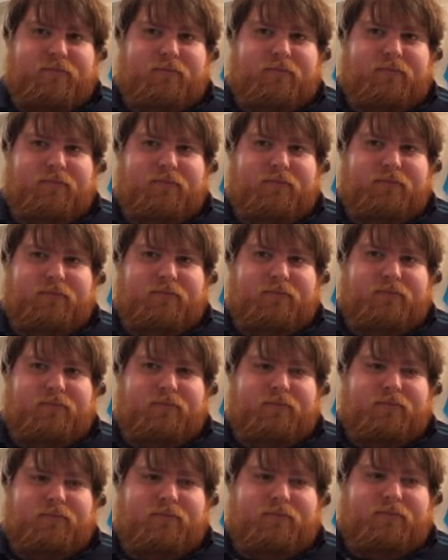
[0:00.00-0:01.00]

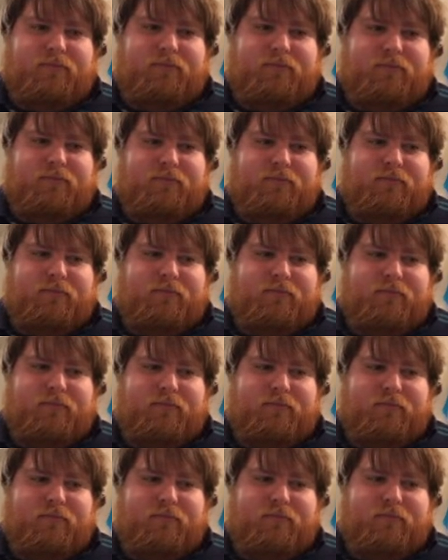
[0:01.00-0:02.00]

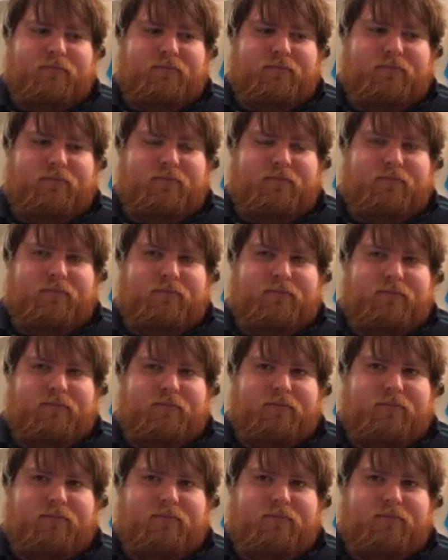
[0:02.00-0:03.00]

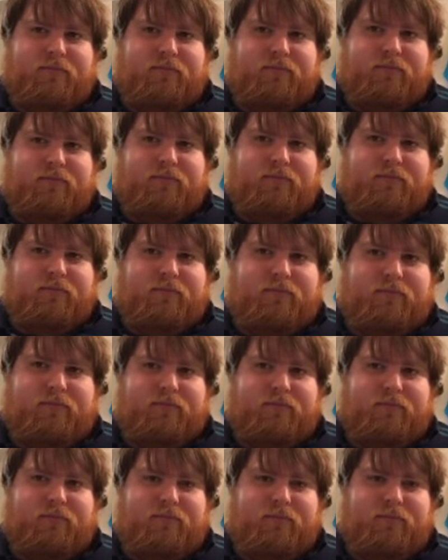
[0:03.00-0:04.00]

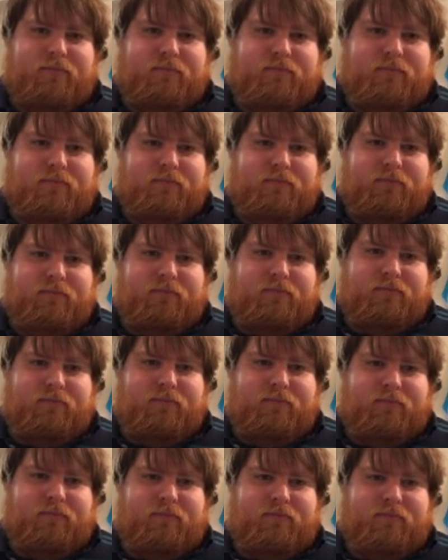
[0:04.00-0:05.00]

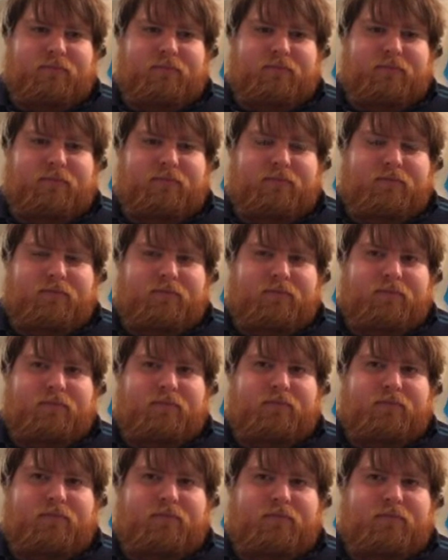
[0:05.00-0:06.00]

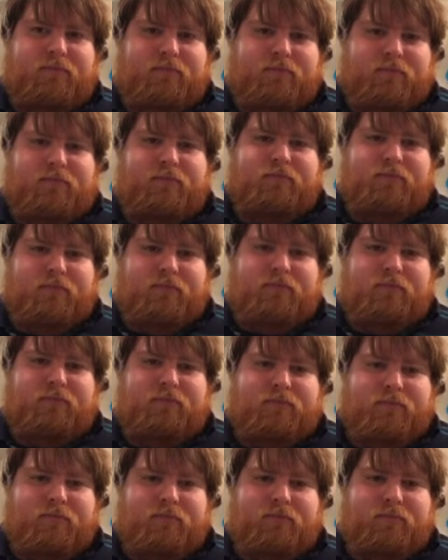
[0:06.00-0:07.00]

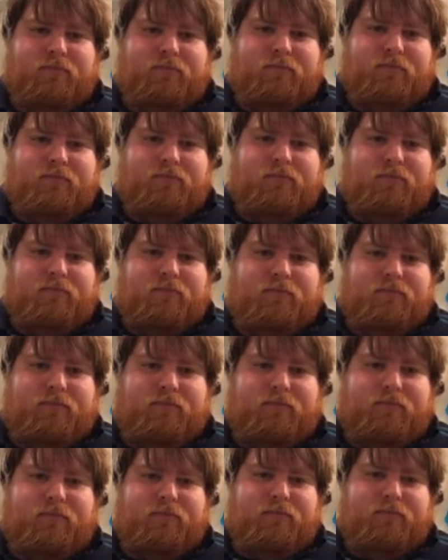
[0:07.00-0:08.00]

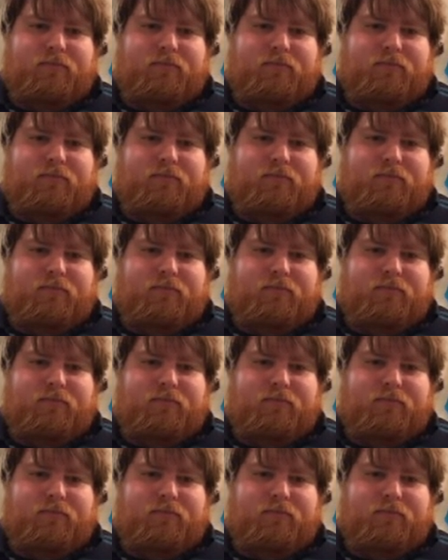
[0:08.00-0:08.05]
This person isn't speaking.